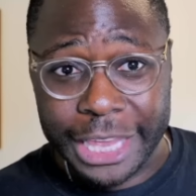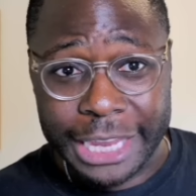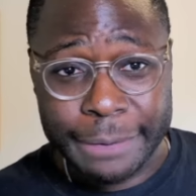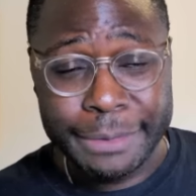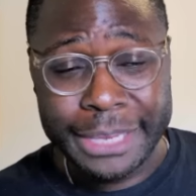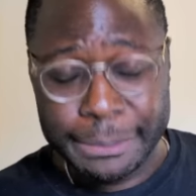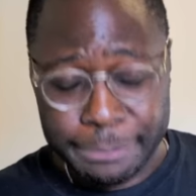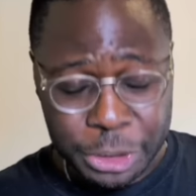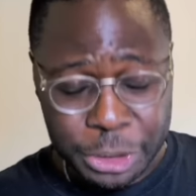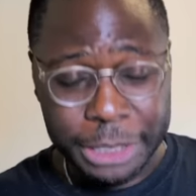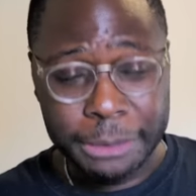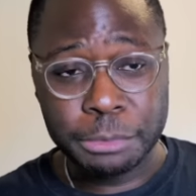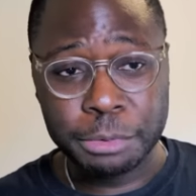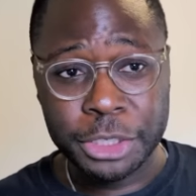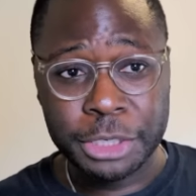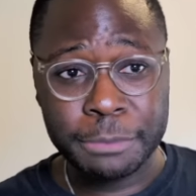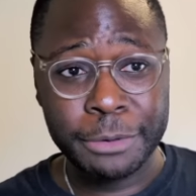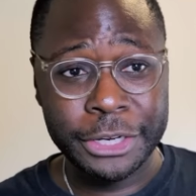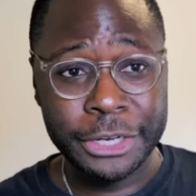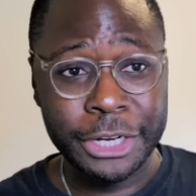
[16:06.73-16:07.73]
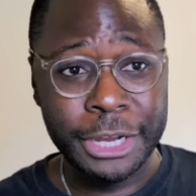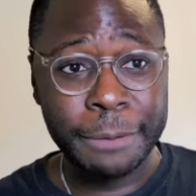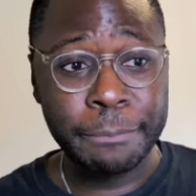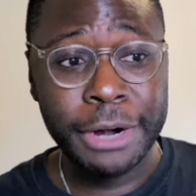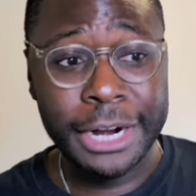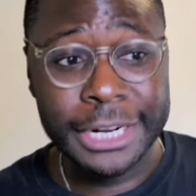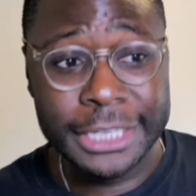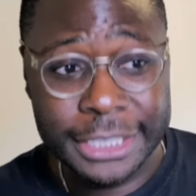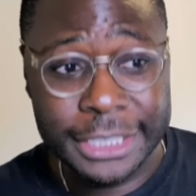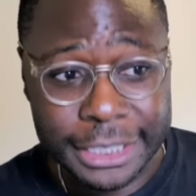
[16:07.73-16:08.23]
and became a top 20 market cap
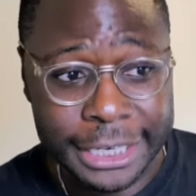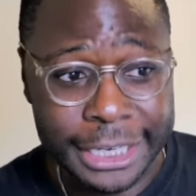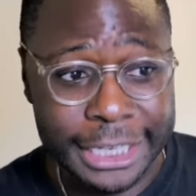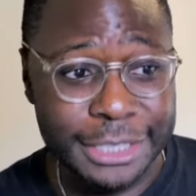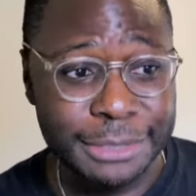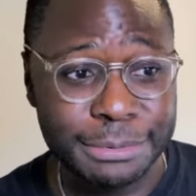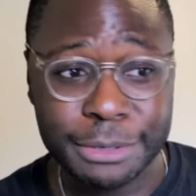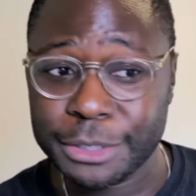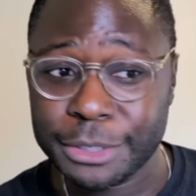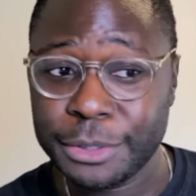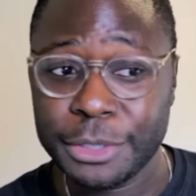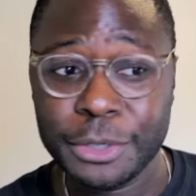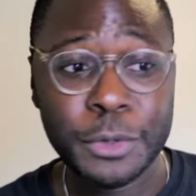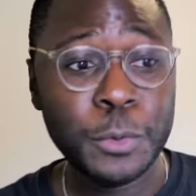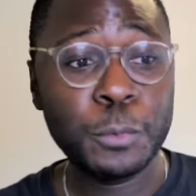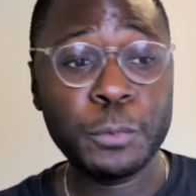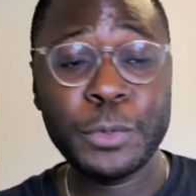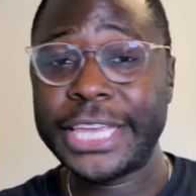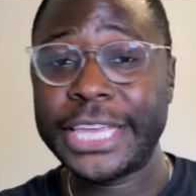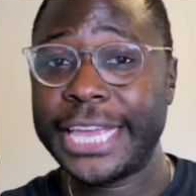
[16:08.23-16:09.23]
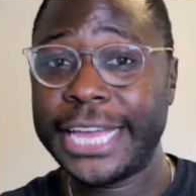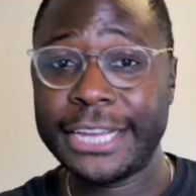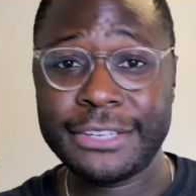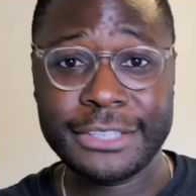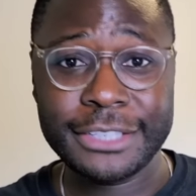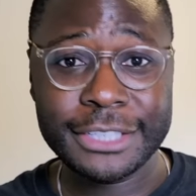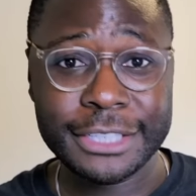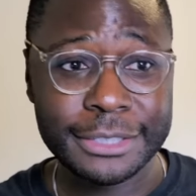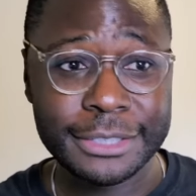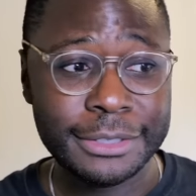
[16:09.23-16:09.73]
project. And guess what? We
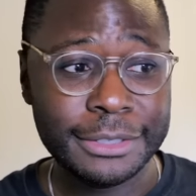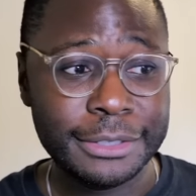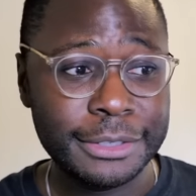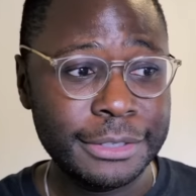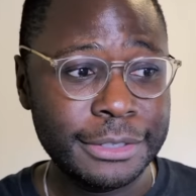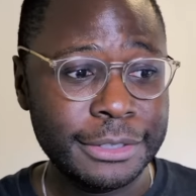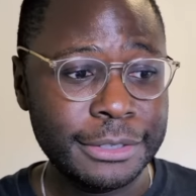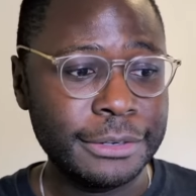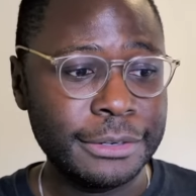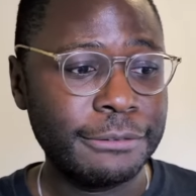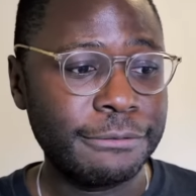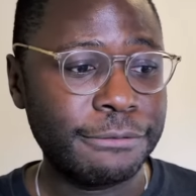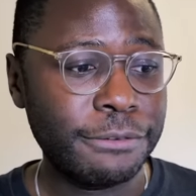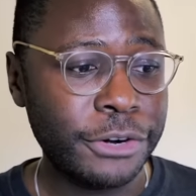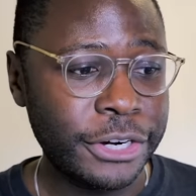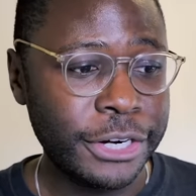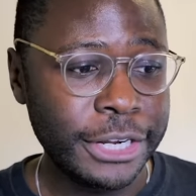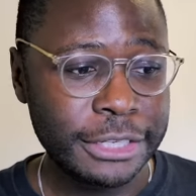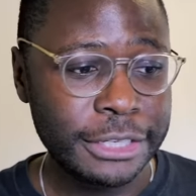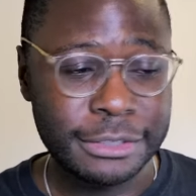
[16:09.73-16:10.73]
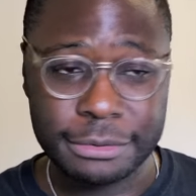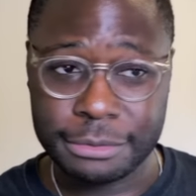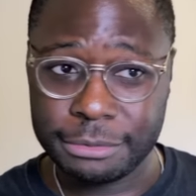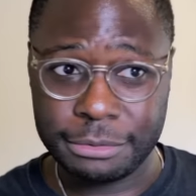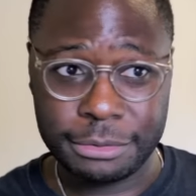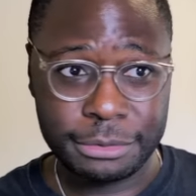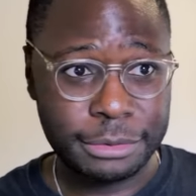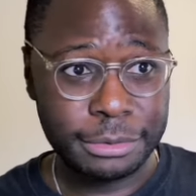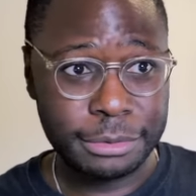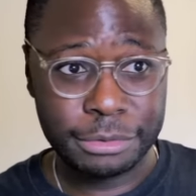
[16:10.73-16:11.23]
cashed in 400x
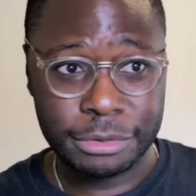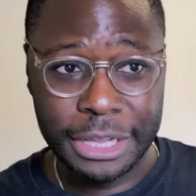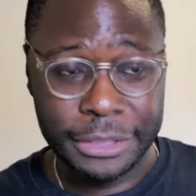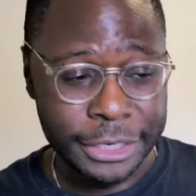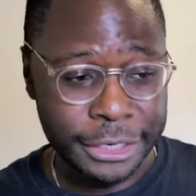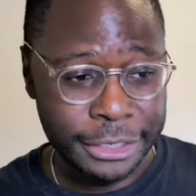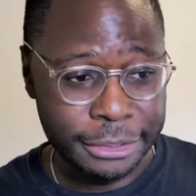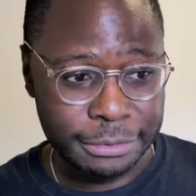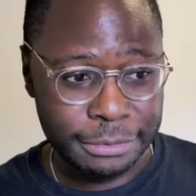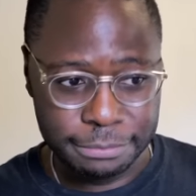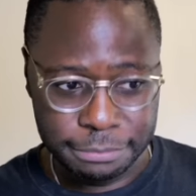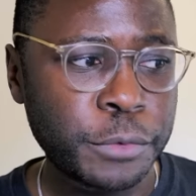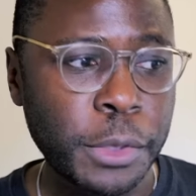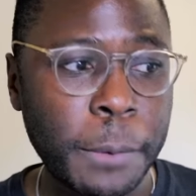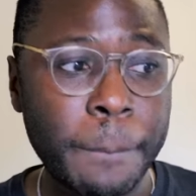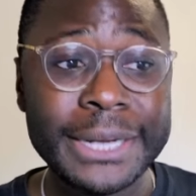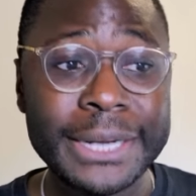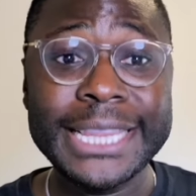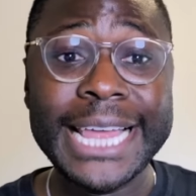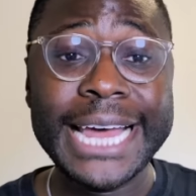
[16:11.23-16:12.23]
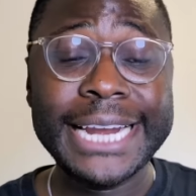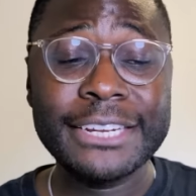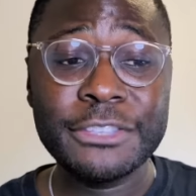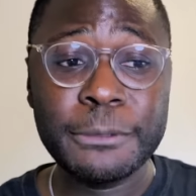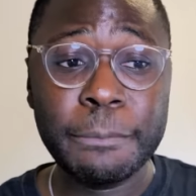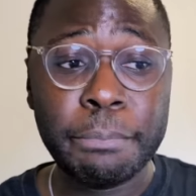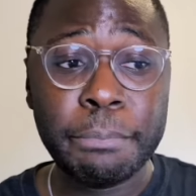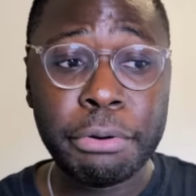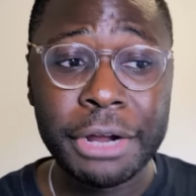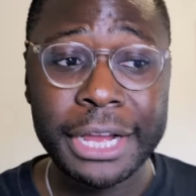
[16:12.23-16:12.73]
to 1000x but that is
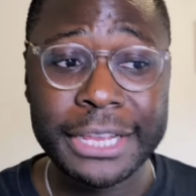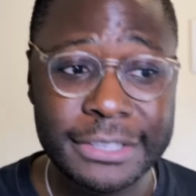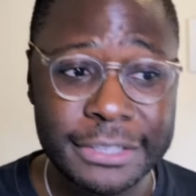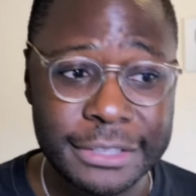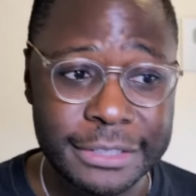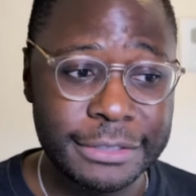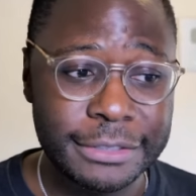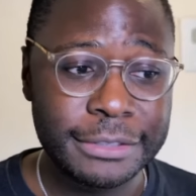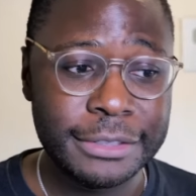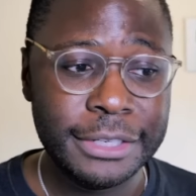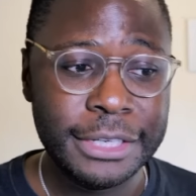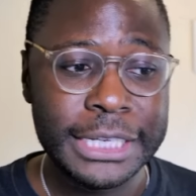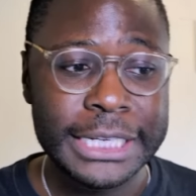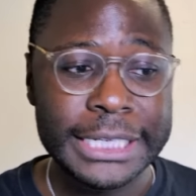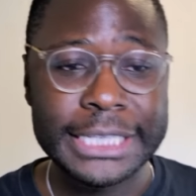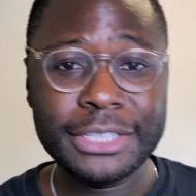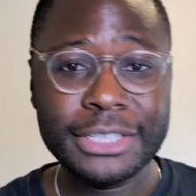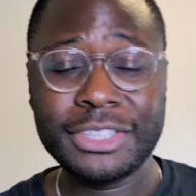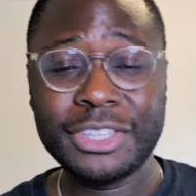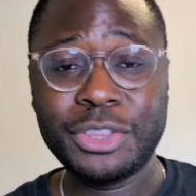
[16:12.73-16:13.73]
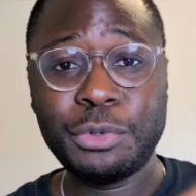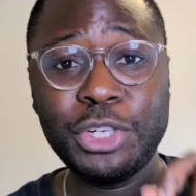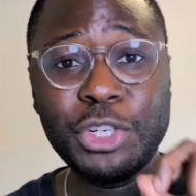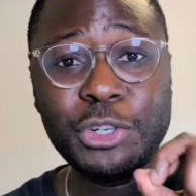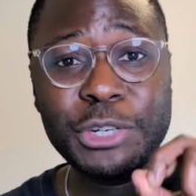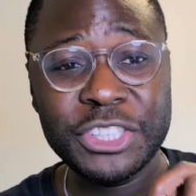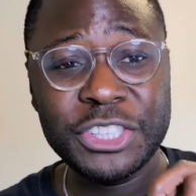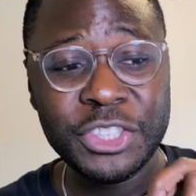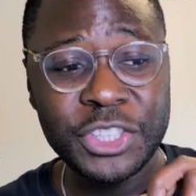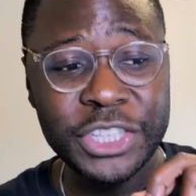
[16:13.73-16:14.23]
the process. These are the three
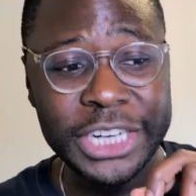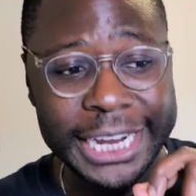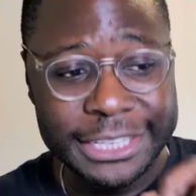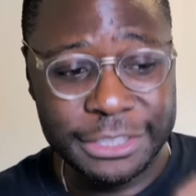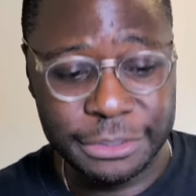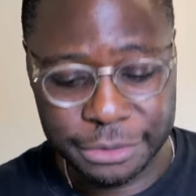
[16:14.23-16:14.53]
questions you ask